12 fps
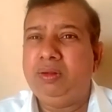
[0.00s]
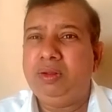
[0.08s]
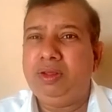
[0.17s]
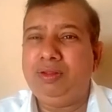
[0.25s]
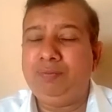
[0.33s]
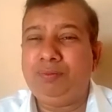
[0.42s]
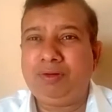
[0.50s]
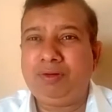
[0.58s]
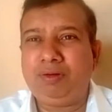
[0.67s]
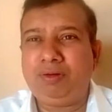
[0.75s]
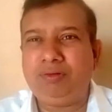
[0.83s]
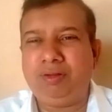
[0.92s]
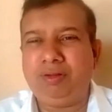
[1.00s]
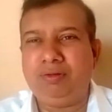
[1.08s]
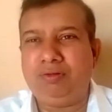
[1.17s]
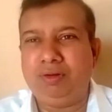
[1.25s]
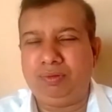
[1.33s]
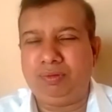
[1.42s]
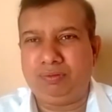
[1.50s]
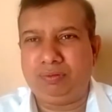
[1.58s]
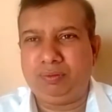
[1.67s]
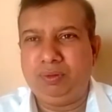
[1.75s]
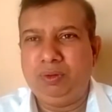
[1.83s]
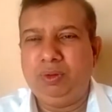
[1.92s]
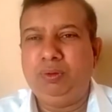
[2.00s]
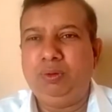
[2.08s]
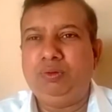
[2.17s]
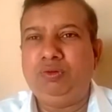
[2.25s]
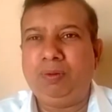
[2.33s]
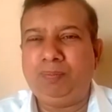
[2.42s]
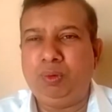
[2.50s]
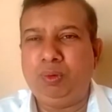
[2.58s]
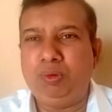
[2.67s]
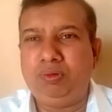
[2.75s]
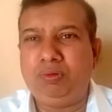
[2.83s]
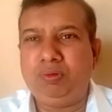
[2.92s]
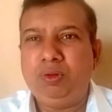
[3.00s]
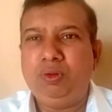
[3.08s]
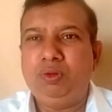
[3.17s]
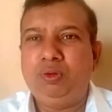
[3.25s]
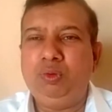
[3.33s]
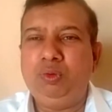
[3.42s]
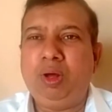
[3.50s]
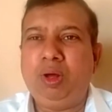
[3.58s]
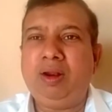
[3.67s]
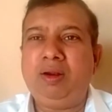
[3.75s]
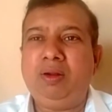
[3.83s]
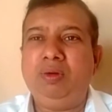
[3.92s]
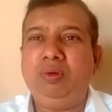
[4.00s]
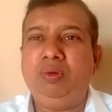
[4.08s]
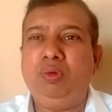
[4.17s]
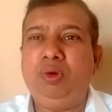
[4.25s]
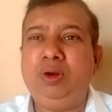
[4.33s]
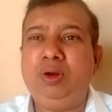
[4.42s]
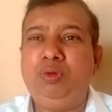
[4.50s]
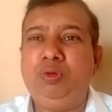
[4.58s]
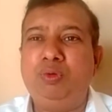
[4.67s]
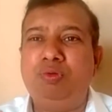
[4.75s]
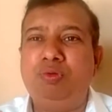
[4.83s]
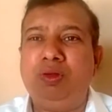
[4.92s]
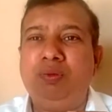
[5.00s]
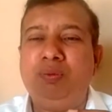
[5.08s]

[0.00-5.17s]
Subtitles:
Infrastructure as a service. Now, suppose you are going to use a